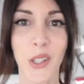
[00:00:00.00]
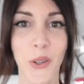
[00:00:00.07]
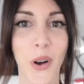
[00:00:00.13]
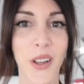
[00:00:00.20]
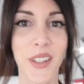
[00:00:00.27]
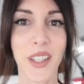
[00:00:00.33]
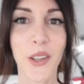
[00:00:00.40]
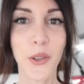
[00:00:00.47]
So
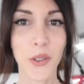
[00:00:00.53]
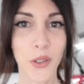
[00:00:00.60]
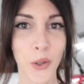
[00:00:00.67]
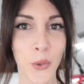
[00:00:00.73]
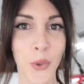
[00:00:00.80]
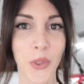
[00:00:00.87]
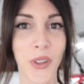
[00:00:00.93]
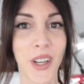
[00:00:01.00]
I'll see you
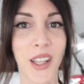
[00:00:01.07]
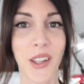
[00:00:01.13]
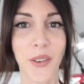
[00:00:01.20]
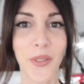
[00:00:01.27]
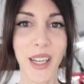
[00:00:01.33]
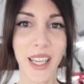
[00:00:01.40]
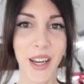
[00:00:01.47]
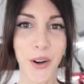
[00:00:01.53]
soon with another
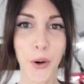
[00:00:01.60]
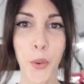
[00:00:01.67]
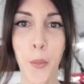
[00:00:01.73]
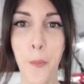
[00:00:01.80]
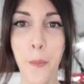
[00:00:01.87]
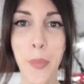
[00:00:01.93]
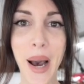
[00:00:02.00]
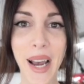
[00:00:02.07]
video.
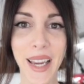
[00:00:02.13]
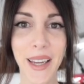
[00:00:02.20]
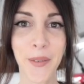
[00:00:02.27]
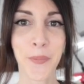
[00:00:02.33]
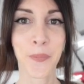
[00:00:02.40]
Bye.